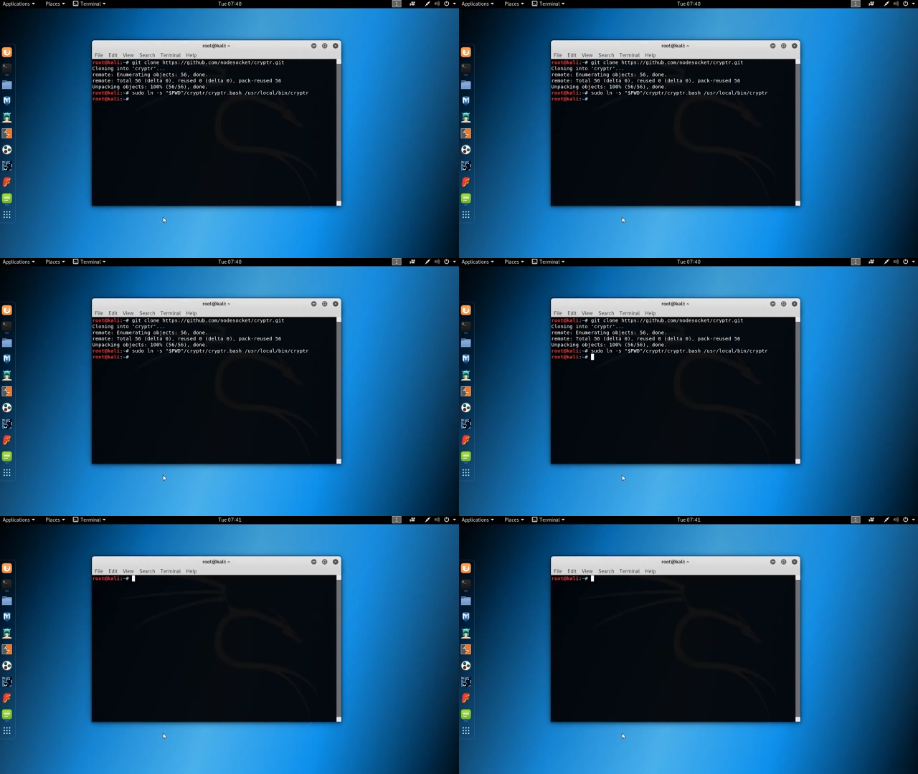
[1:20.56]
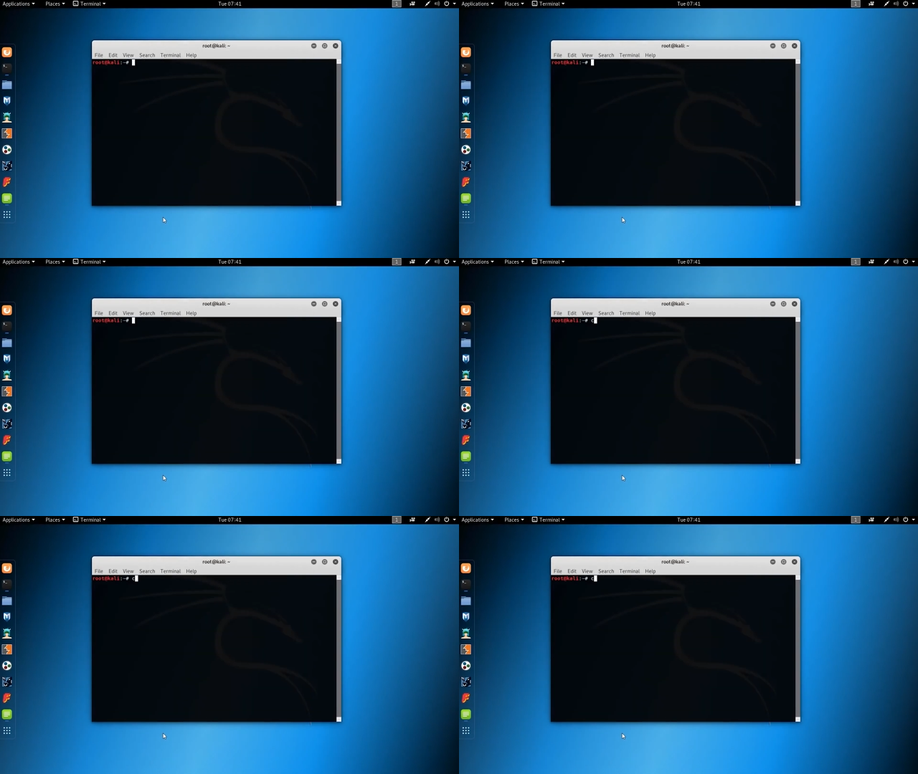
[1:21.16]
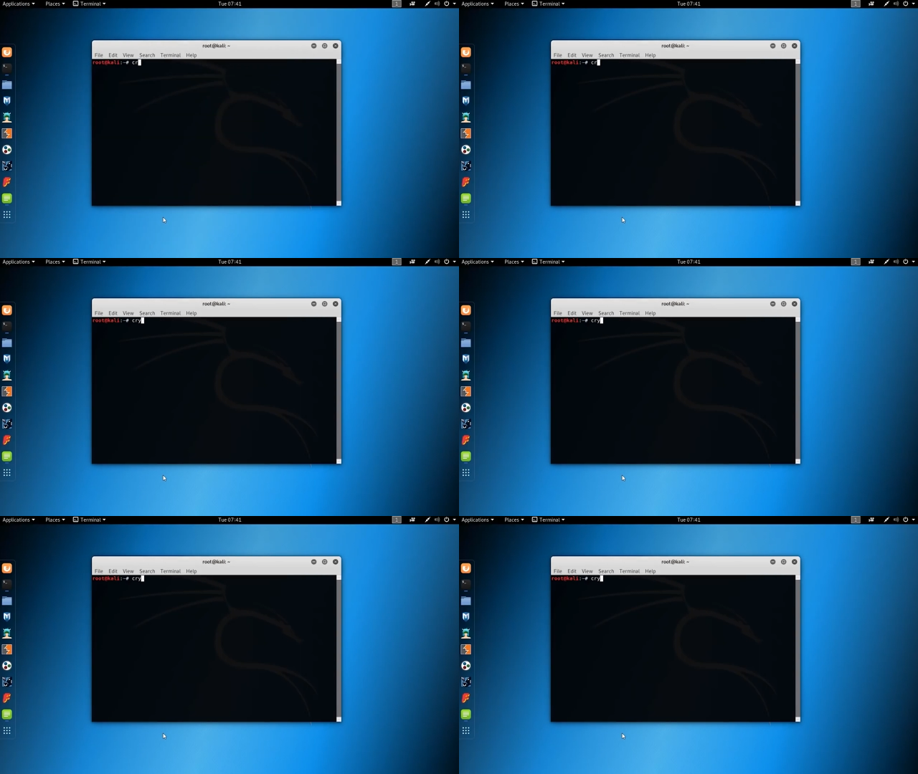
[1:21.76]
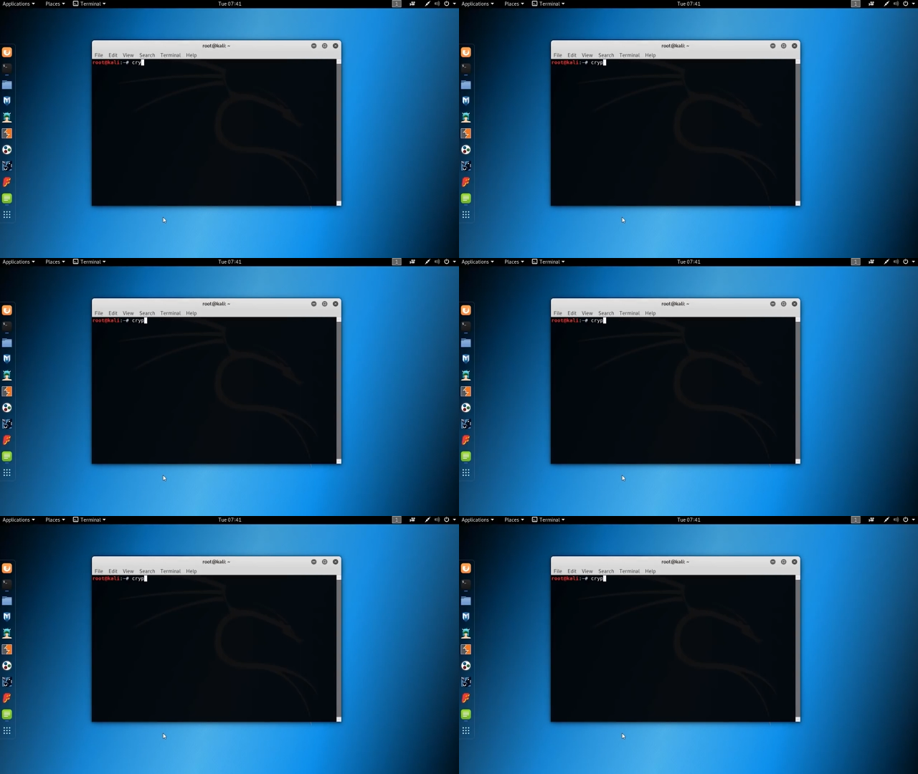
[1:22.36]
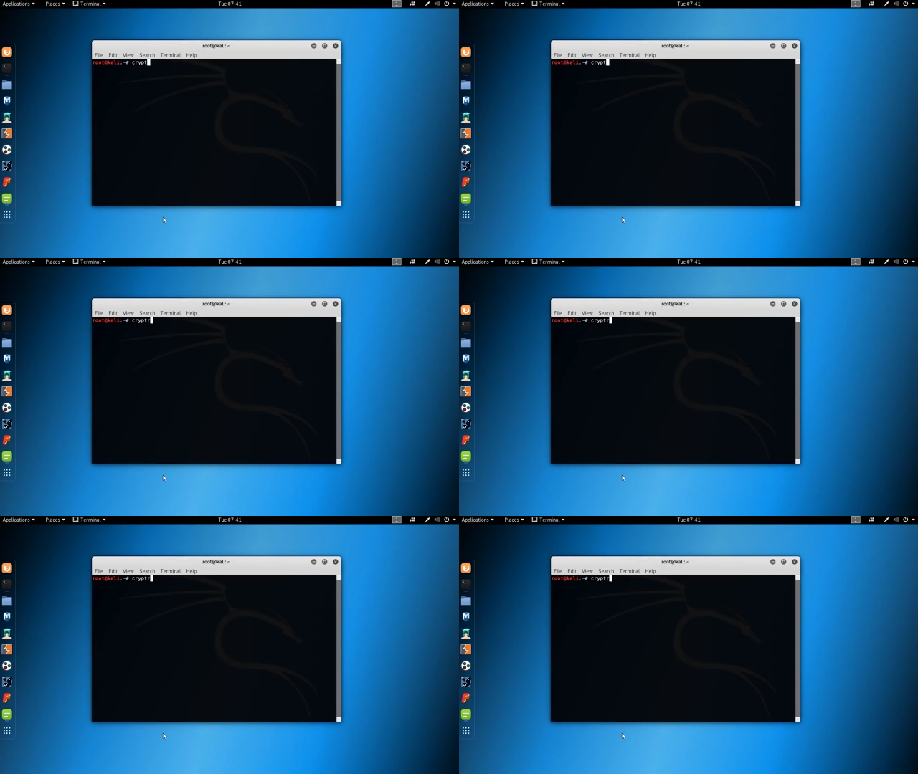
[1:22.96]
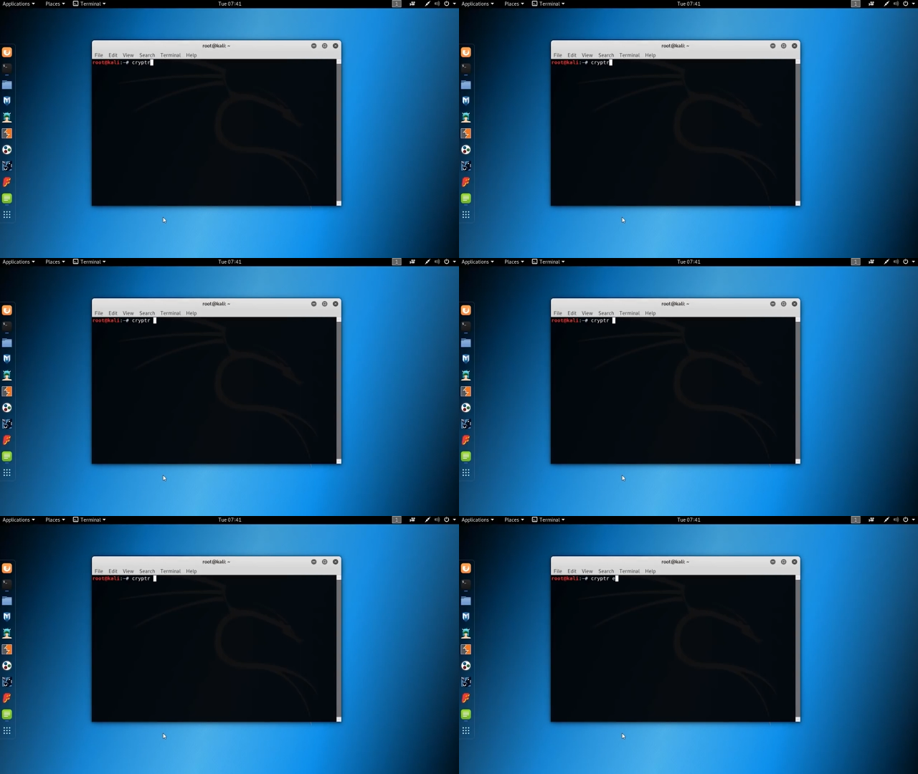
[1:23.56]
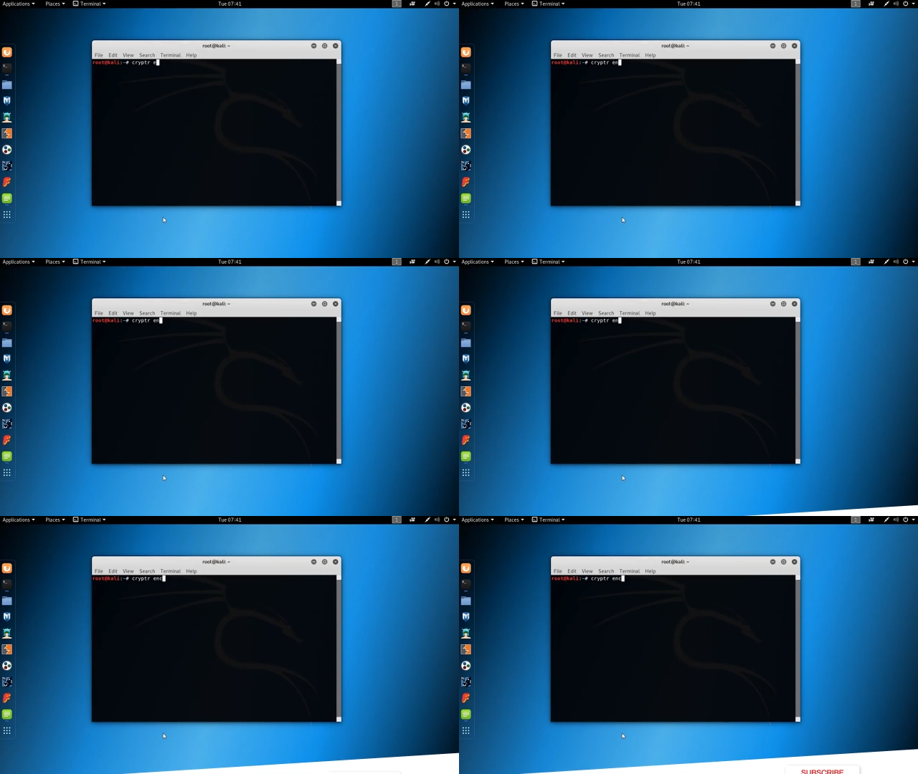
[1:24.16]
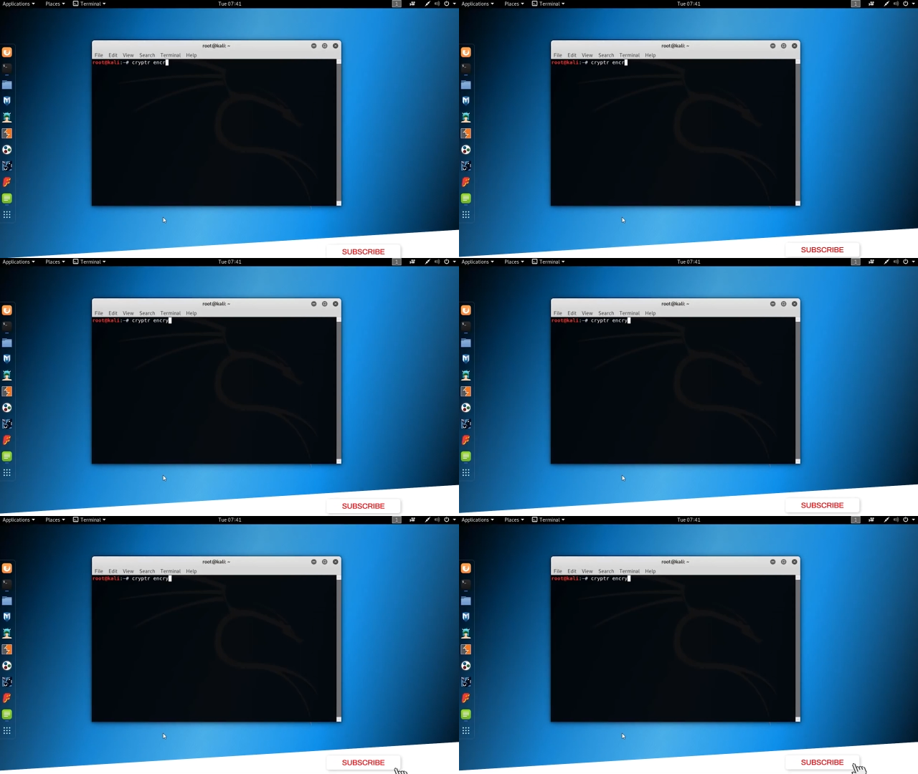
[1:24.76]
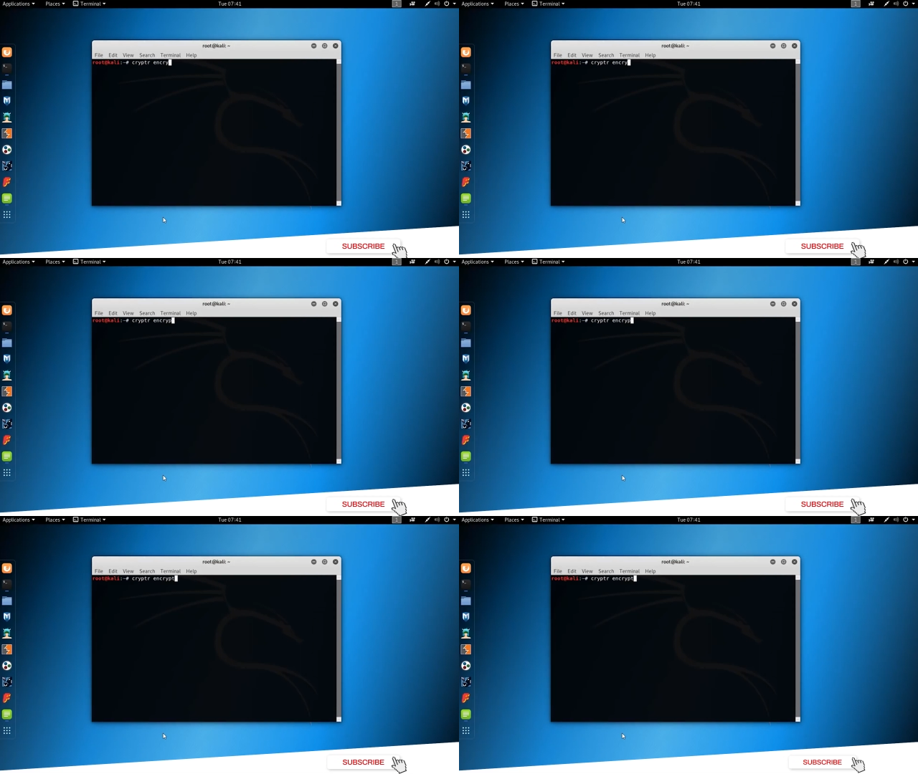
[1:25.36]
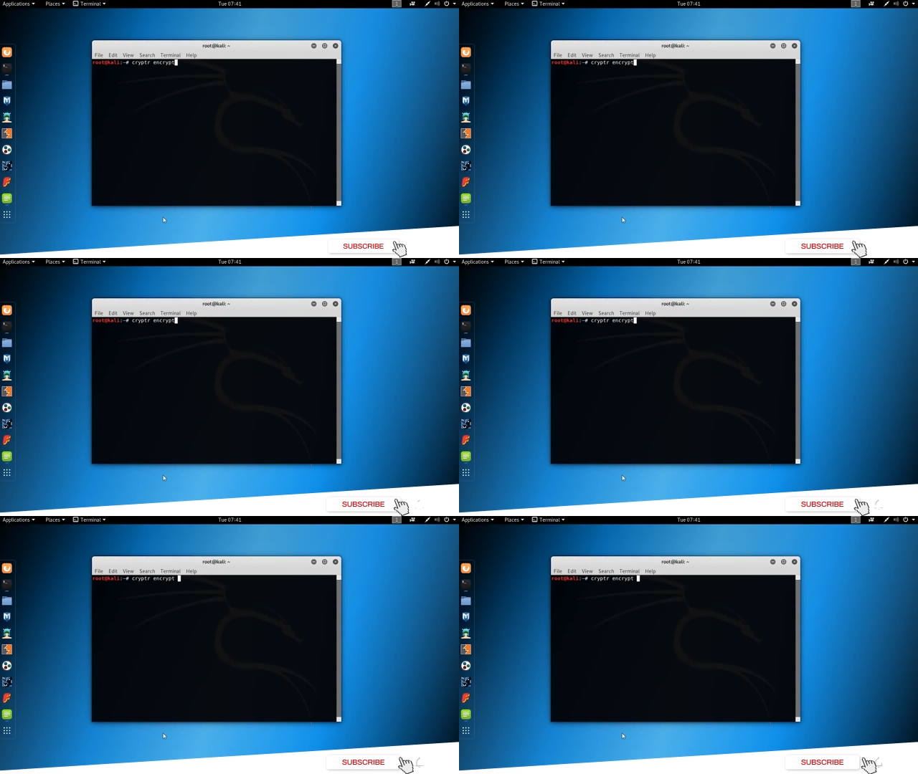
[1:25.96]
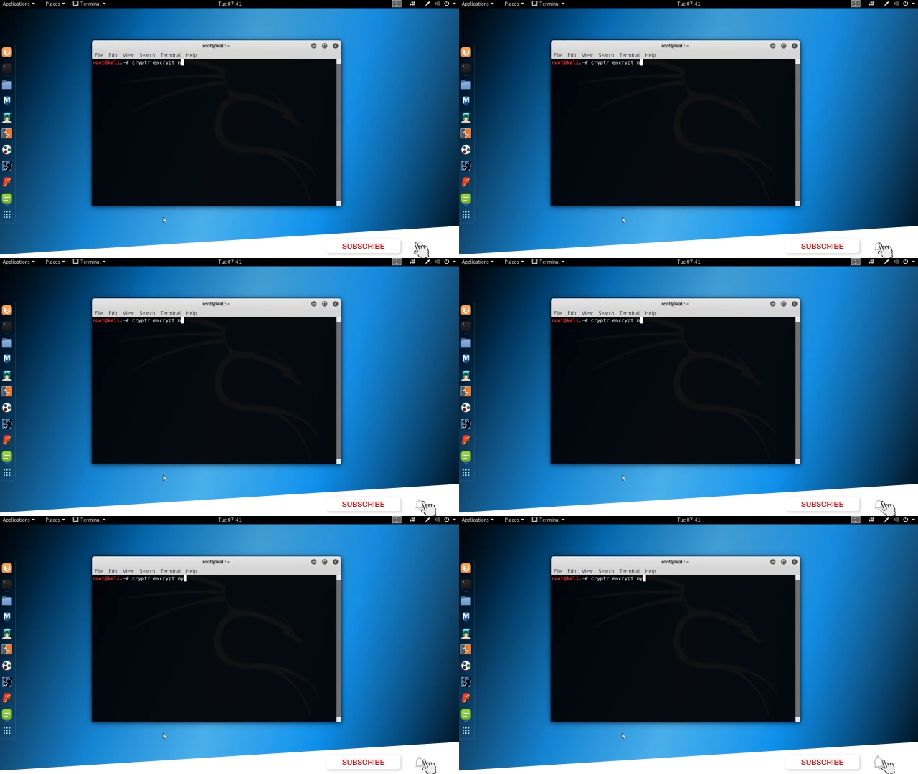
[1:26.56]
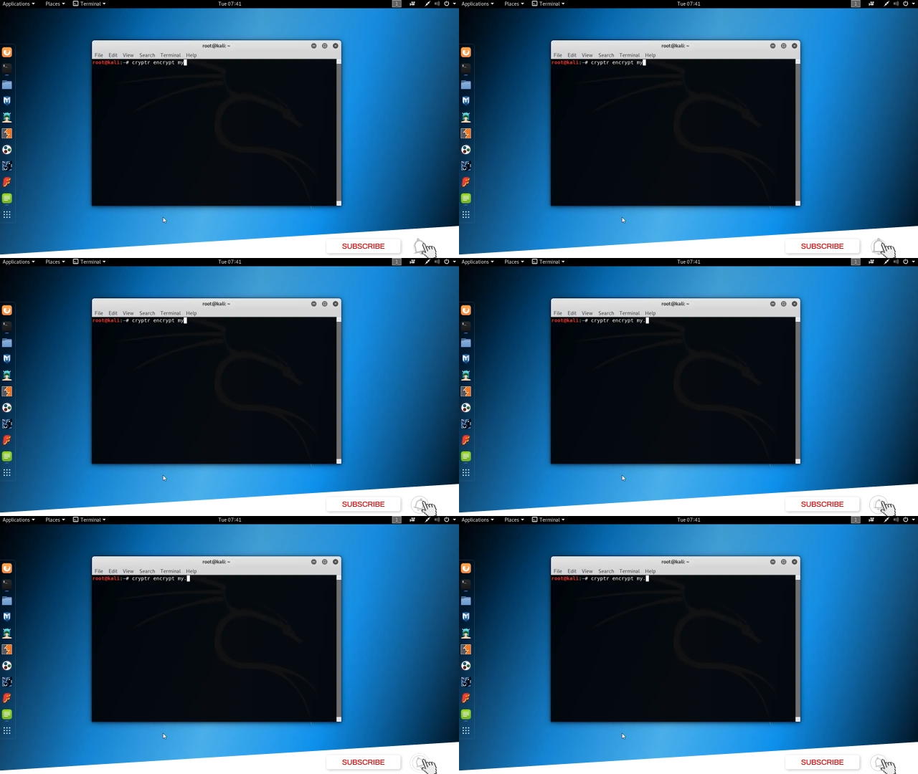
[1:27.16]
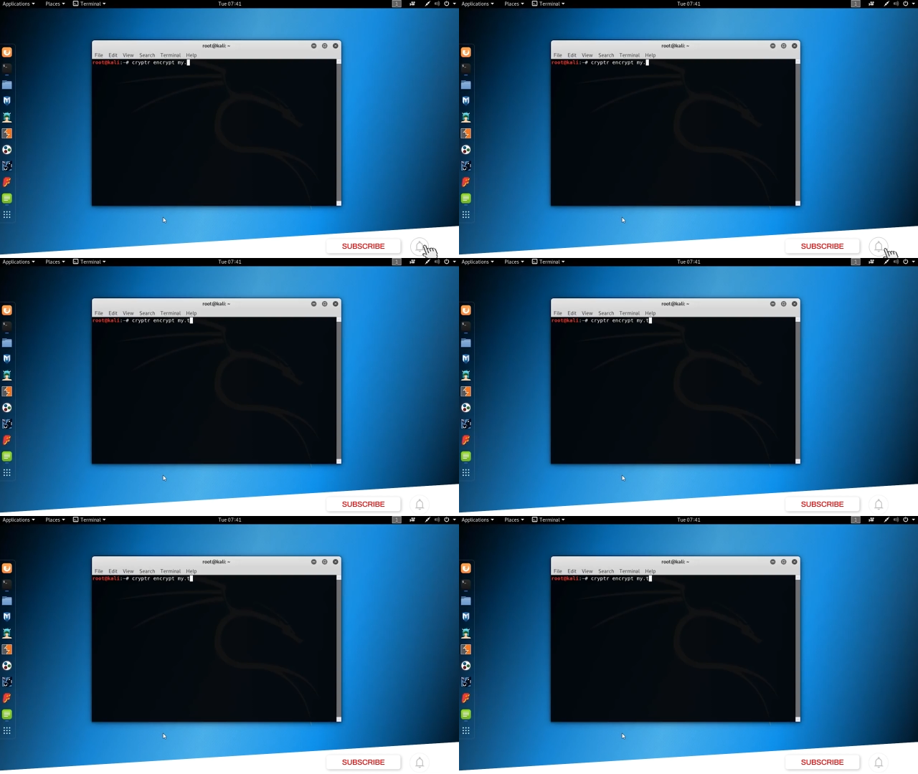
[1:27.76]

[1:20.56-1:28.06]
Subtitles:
No face is visible, so there are no lips to read.